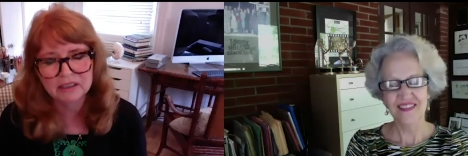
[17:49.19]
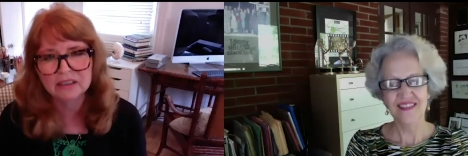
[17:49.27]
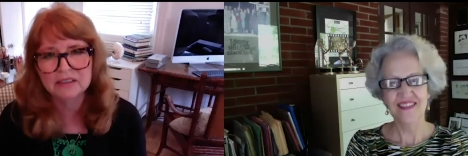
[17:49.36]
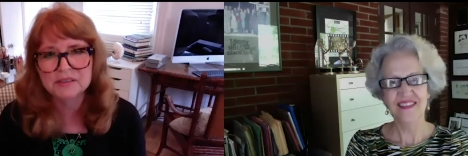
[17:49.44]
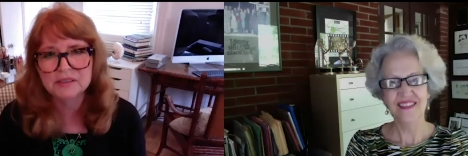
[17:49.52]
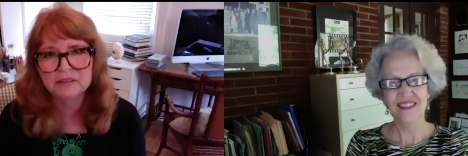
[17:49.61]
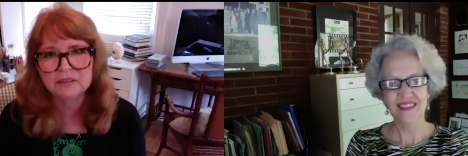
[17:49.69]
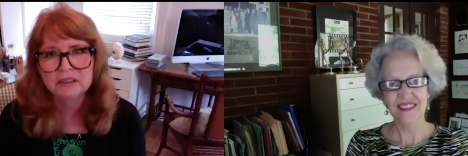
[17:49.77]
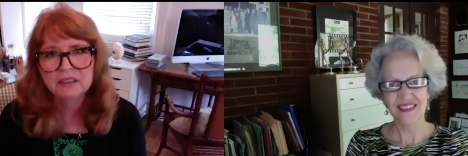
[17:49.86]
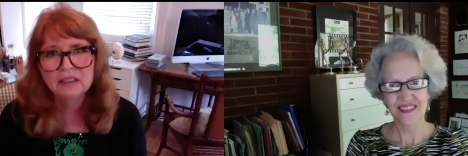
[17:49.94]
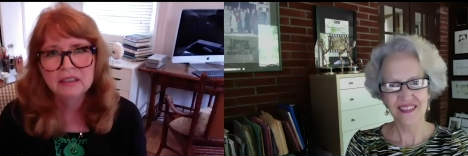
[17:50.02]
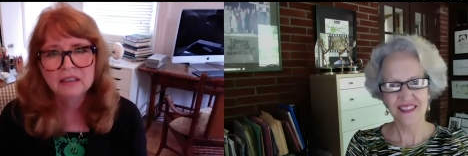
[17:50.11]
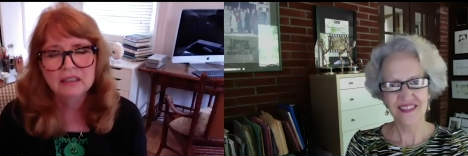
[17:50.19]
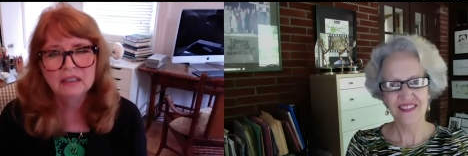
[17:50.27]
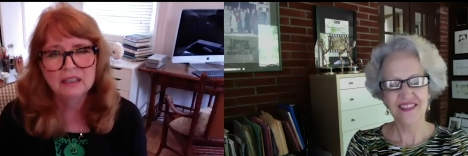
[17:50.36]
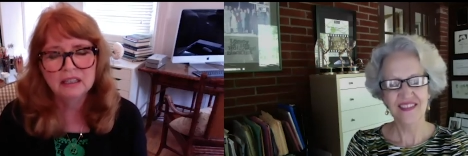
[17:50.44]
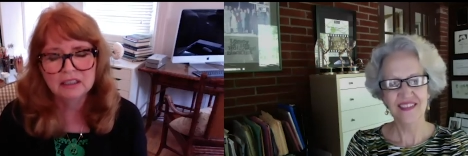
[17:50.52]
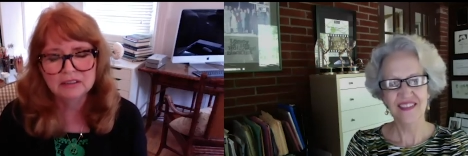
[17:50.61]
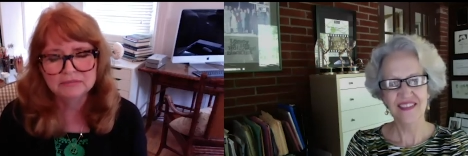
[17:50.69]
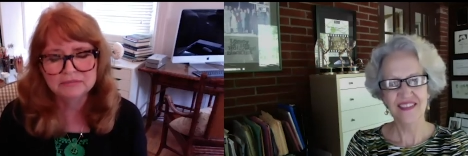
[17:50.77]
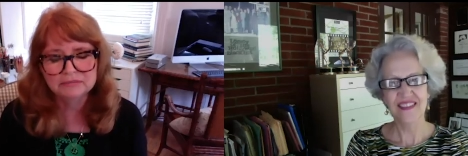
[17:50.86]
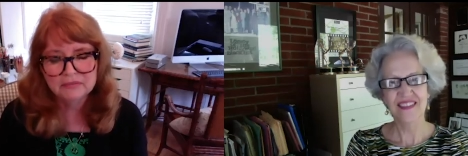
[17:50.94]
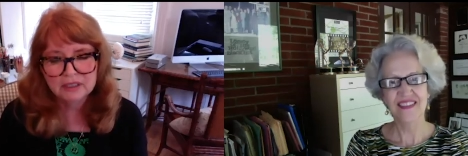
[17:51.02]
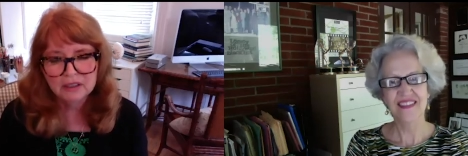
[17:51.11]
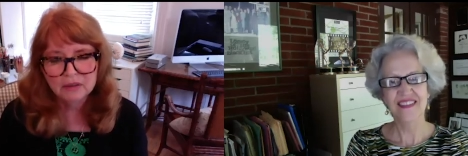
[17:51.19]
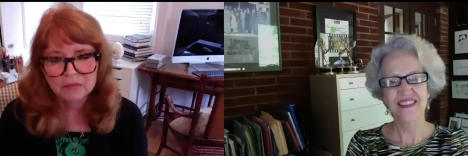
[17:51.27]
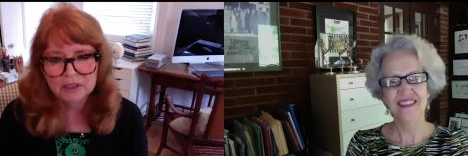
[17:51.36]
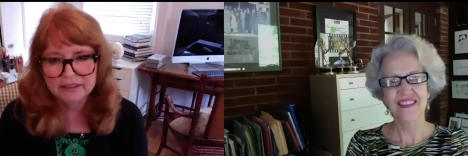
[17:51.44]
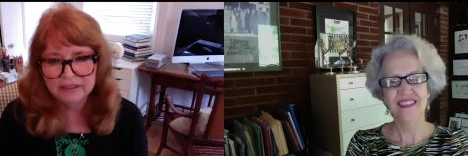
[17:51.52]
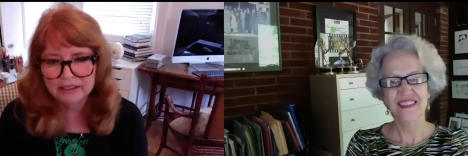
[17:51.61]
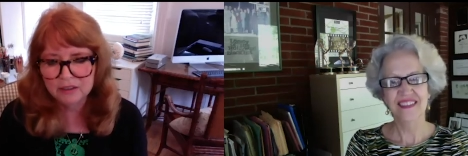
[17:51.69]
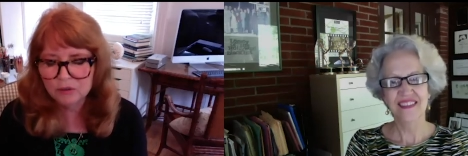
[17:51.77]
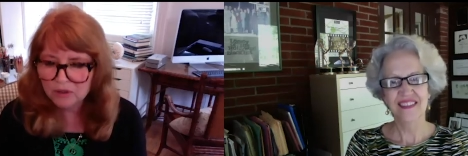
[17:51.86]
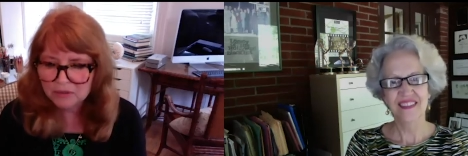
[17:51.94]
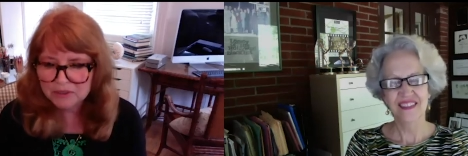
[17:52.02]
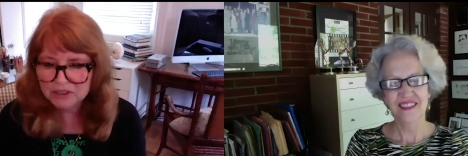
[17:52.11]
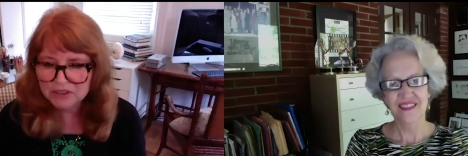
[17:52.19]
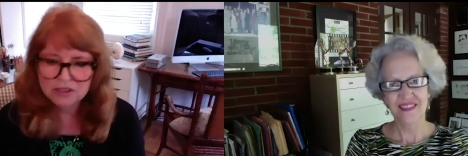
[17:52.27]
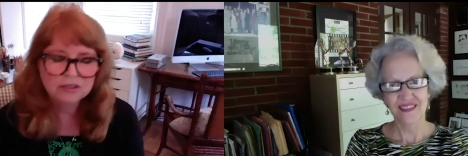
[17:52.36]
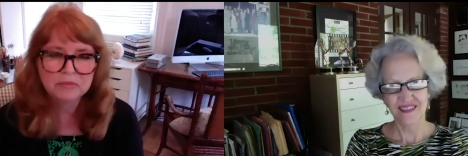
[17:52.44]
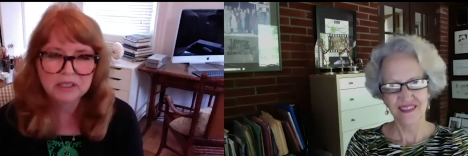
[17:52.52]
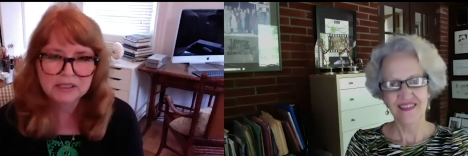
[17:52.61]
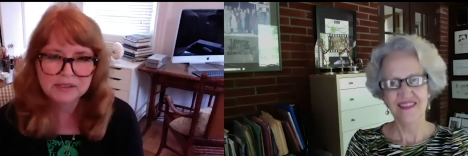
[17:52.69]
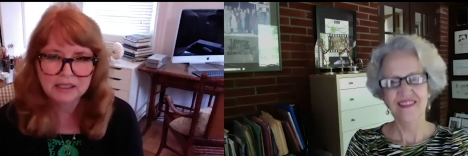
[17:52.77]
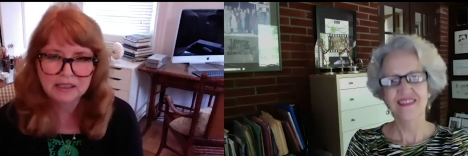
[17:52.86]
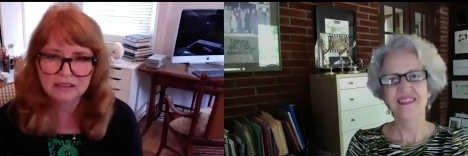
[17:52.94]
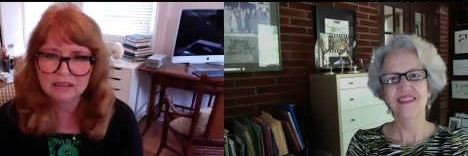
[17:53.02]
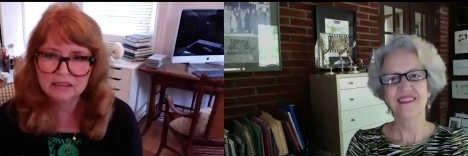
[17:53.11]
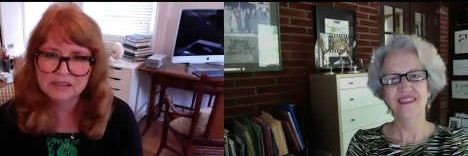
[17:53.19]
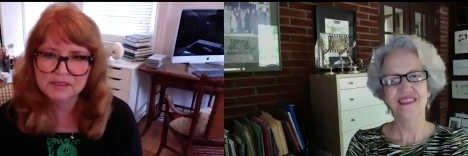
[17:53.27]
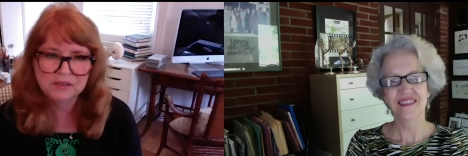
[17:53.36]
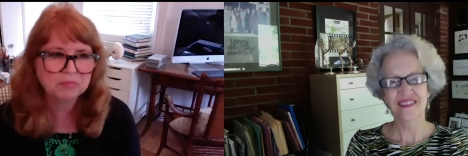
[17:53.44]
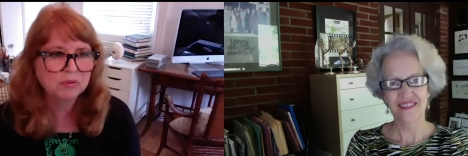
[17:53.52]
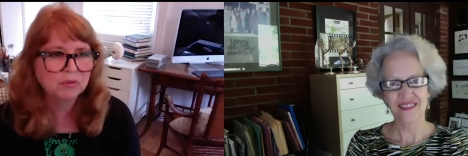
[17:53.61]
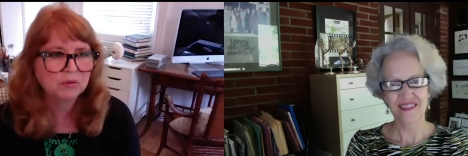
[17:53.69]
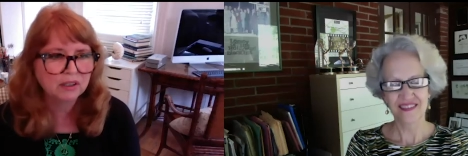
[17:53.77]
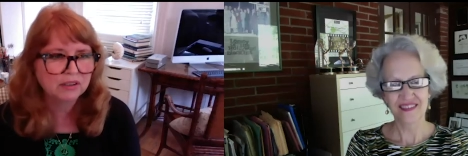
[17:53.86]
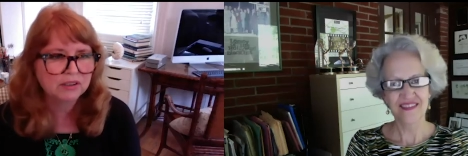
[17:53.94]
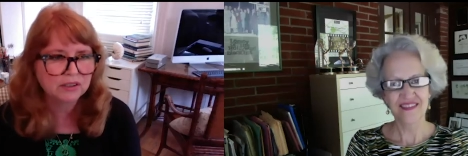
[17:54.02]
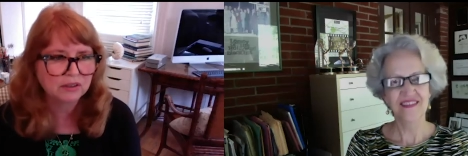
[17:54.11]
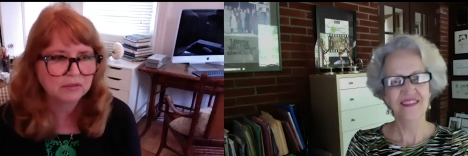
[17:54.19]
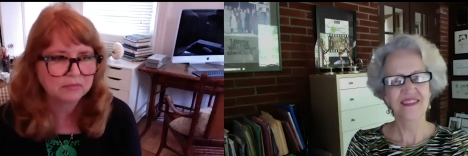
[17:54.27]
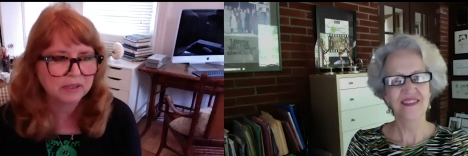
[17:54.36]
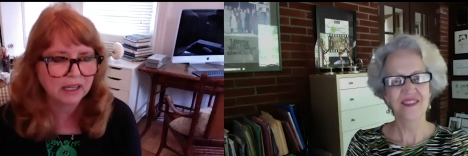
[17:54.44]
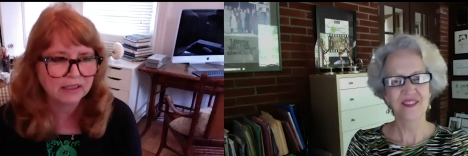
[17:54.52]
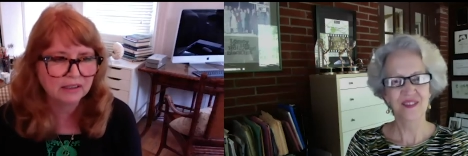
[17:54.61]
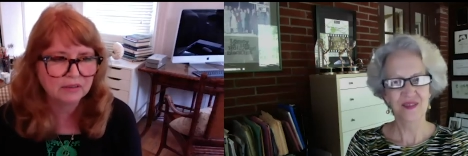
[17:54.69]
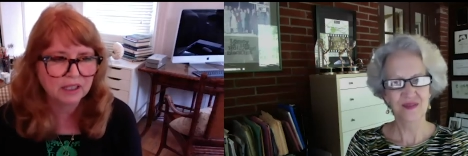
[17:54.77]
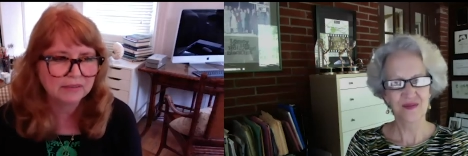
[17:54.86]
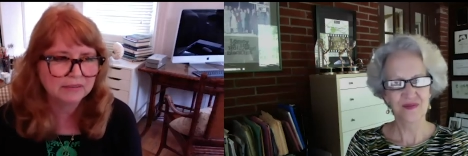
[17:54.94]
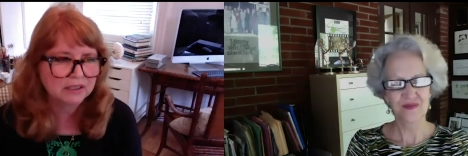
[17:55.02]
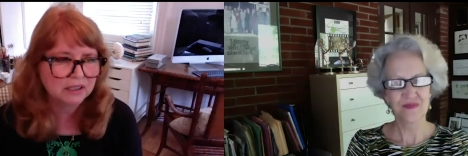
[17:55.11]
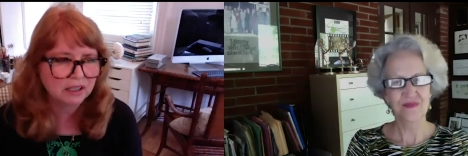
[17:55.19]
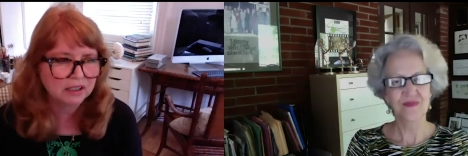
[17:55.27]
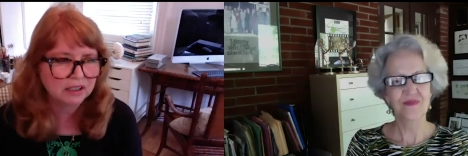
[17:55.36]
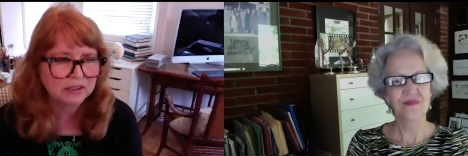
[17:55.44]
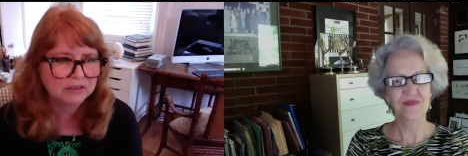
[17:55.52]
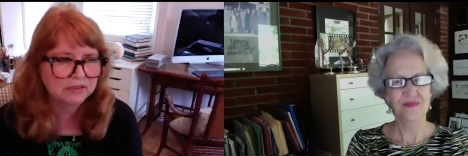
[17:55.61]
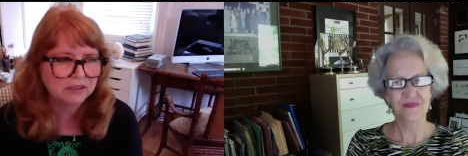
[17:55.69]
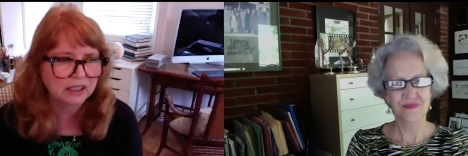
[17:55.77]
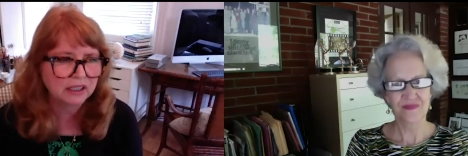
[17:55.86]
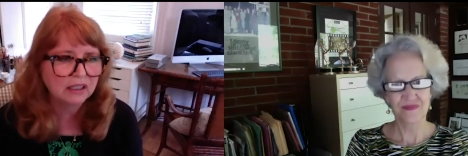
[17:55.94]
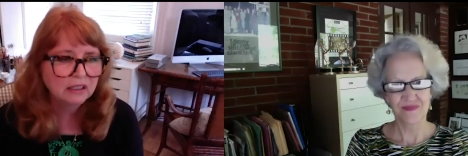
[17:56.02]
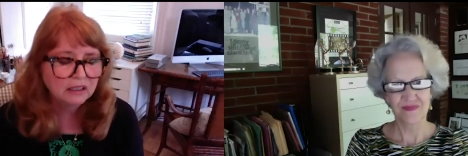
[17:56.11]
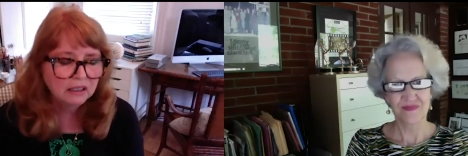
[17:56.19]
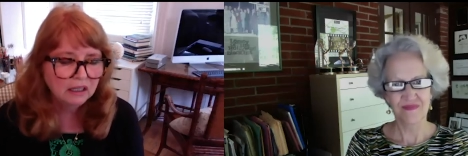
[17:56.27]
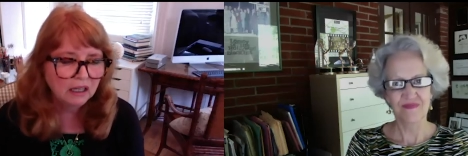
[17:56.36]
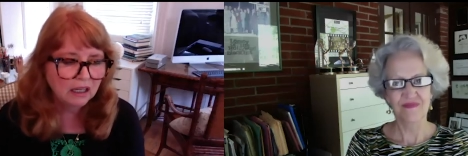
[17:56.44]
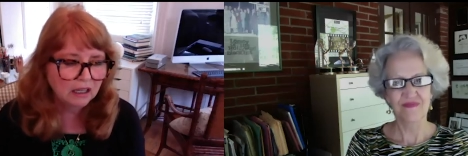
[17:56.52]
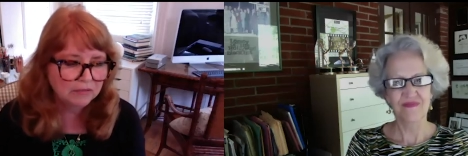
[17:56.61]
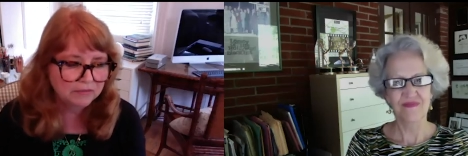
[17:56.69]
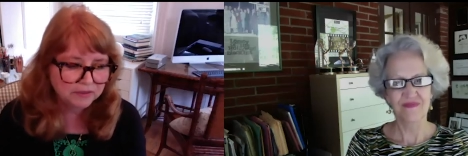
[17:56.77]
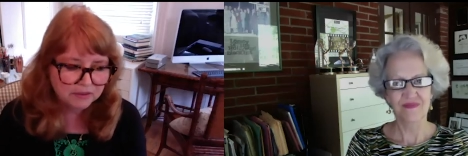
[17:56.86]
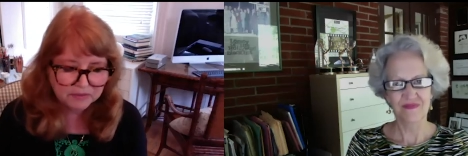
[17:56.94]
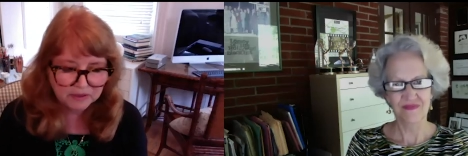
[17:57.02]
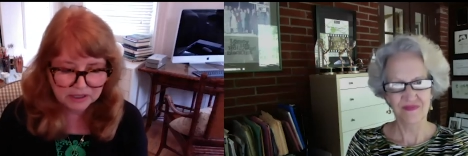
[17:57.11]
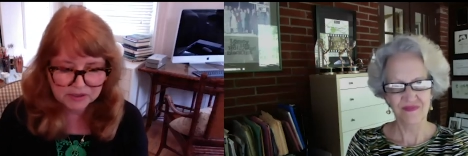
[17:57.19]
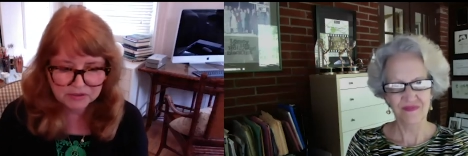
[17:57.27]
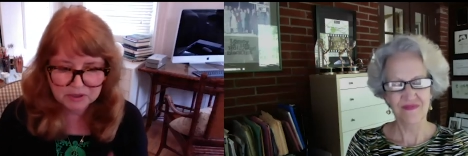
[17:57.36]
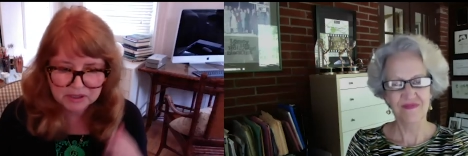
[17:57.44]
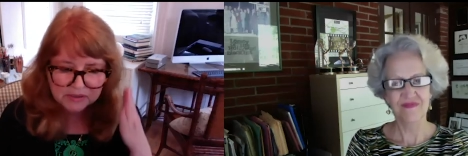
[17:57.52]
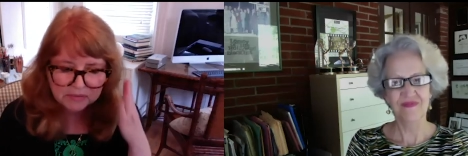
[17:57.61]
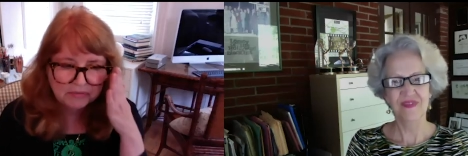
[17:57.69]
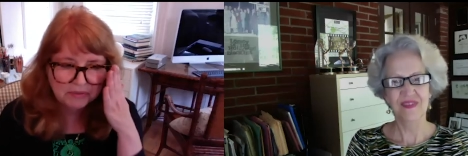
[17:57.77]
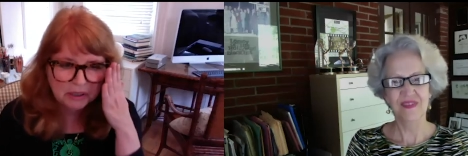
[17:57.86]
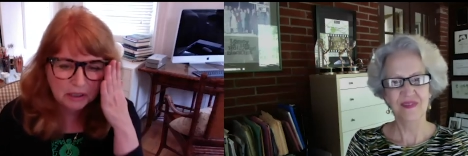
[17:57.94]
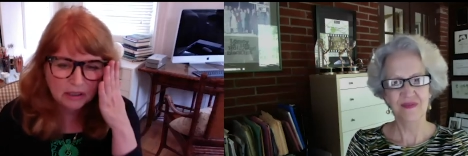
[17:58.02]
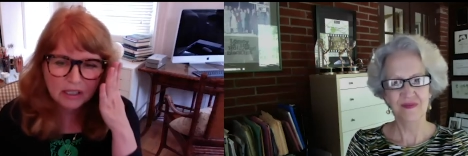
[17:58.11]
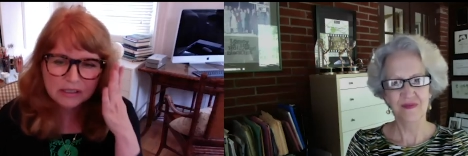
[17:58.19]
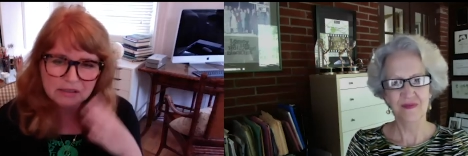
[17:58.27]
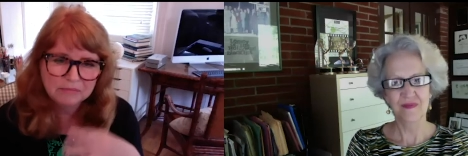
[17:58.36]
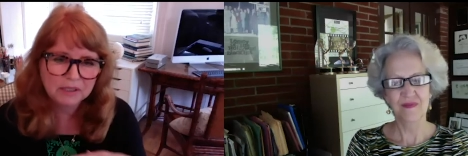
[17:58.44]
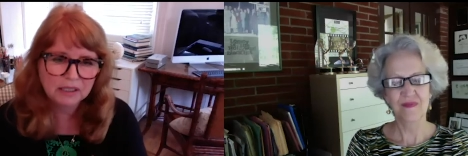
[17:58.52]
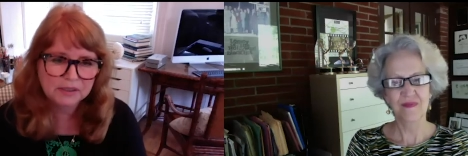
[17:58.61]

Speaker 1: And I also want to thank Gorman, too, because I think the support shown by New Haven Documentary Film Festival has been really awesome.